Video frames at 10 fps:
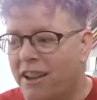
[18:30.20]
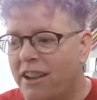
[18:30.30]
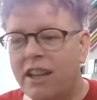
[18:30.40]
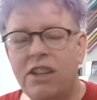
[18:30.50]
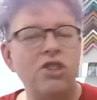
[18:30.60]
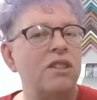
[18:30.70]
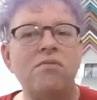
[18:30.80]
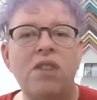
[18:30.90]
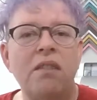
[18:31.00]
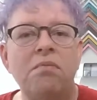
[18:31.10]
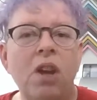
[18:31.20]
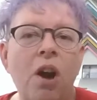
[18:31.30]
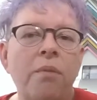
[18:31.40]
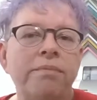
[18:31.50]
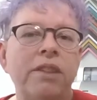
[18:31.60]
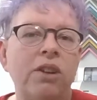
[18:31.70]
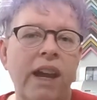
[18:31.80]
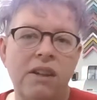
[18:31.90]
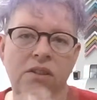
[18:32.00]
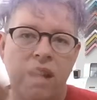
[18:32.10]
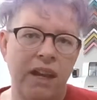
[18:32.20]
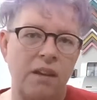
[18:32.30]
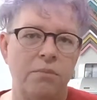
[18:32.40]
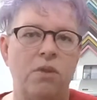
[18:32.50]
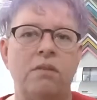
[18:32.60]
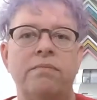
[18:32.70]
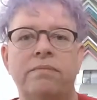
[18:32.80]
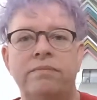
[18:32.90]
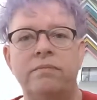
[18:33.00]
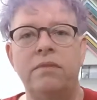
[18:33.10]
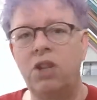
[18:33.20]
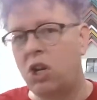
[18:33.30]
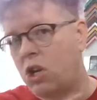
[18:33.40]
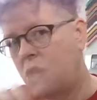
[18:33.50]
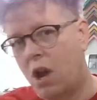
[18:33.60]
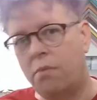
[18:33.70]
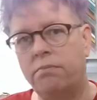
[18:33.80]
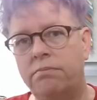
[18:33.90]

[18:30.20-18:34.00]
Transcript: can just say, no, you can't do that anymore? Nope.